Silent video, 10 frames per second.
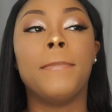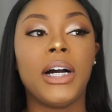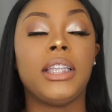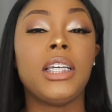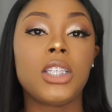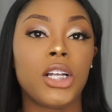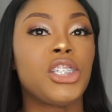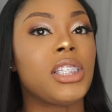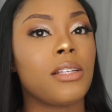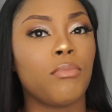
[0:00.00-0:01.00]
but these are
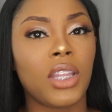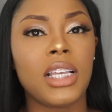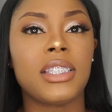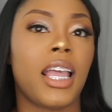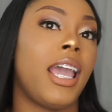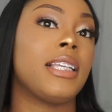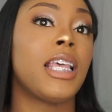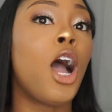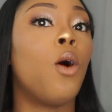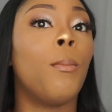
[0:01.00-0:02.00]
just some things that has
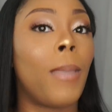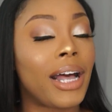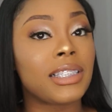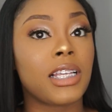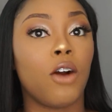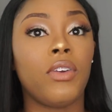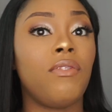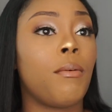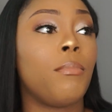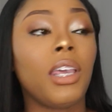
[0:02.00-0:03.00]
helped myself,
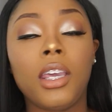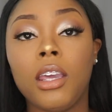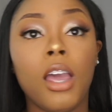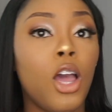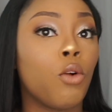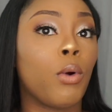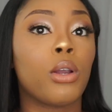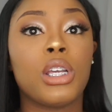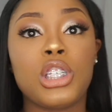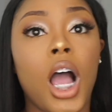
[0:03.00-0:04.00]
even me,
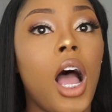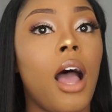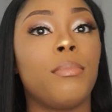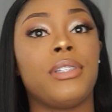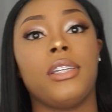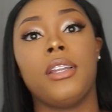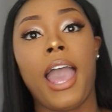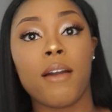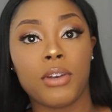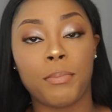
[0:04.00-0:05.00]
working jobs and
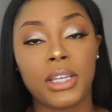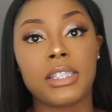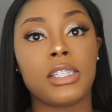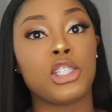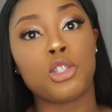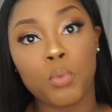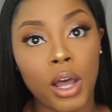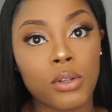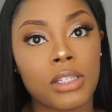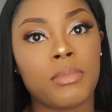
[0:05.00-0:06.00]
having a business as
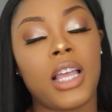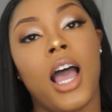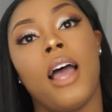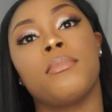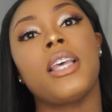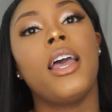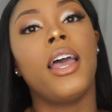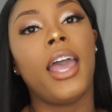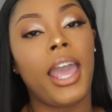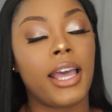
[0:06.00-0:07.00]
well sometimes
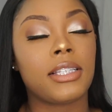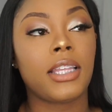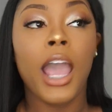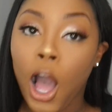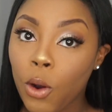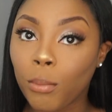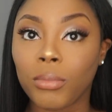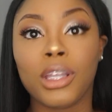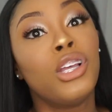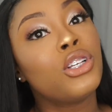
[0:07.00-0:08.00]
has helped
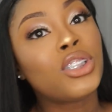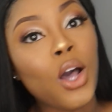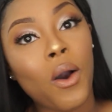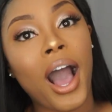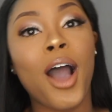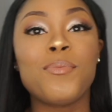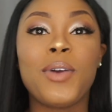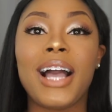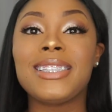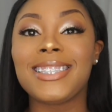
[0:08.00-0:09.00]
me. So I hope you
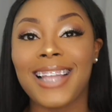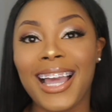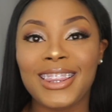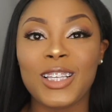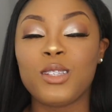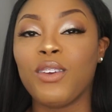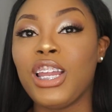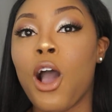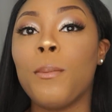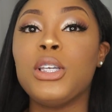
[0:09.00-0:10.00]
guys like this
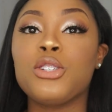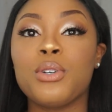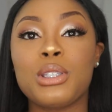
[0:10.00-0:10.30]
video. Be sure